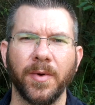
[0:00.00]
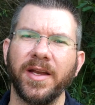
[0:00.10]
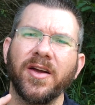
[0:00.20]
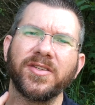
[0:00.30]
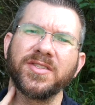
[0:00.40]

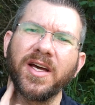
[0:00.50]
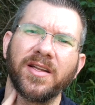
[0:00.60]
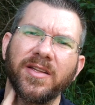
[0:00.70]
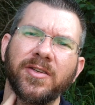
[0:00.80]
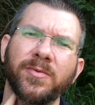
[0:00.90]
Right now, I just
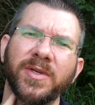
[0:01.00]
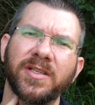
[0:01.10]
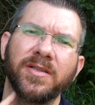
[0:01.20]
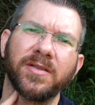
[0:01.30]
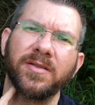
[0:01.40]
got a little
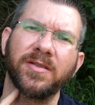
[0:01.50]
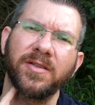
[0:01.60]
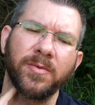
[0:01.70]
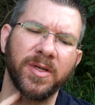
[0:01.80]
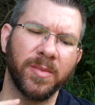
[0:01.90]
bit of
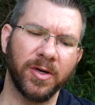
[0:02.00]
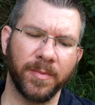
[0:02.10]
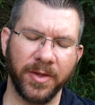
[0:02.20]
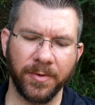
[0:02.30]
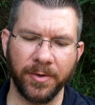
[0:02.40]
burn
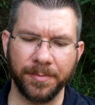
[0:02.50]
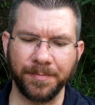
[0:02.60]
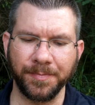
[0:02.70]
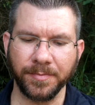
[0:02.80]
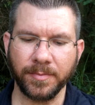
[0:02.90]
in my throat.
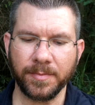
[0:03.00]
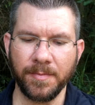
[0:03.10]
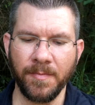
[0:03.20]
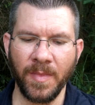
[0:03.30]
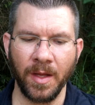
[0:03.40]

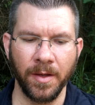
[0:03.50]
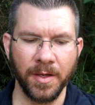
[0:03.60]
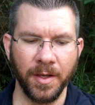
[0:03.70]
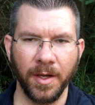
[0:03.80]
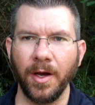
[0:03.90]

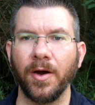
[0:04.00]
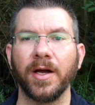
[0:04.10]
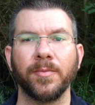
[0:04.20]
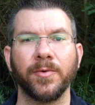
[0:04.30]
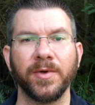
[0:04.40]
All
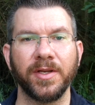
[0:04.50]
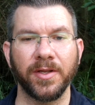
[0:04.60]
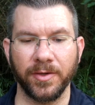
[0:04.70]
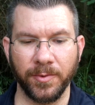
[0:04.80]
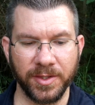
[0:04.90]
right, I'm gonna read
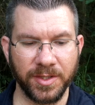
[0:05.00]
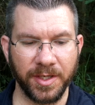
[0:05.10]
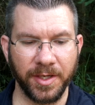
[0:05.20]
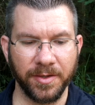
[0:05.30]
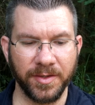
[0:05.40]
another
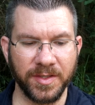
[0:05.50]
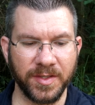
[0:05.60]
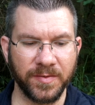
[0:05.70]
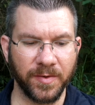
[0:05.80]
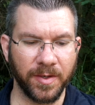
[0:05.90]
question here.
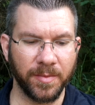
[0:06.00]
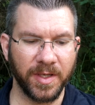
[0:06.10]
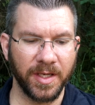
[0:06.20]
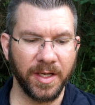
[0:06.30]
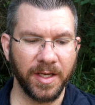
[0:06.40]
This is
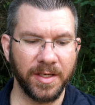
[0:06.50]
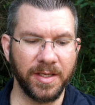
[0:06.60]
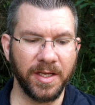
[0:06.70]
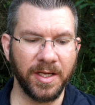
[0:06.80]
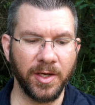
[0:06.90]
from
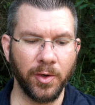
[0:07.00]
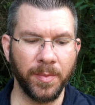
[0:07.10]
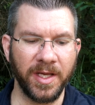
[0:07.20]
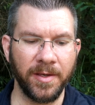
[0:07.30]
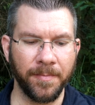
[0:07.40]

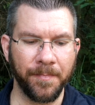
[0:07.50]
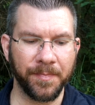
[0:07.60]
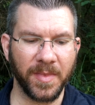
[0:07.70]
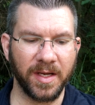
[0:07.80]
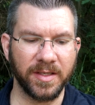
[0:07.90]

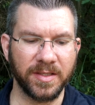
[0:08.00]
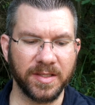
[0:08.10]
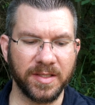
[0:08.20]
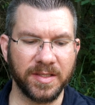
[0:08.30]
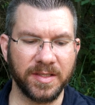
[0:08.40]

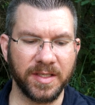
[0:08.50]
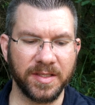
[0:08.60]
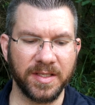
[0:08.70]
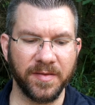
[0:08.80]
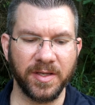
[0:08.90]

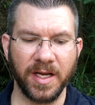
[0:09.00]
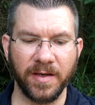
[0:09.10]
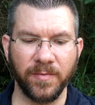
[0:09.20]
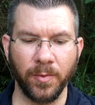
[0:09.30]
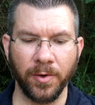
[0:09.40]

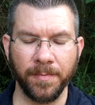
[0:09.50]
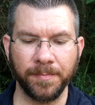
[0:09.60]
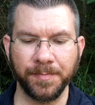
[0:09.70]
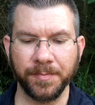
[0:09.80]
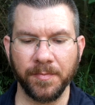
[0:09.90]
DDOB6794.